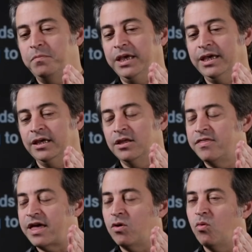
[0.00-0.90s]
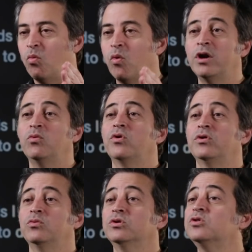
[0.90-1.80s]
picking that one
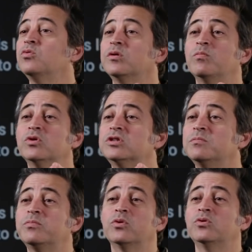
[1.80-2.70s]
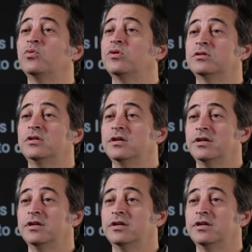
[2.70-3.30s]
word. What's the one, most important word?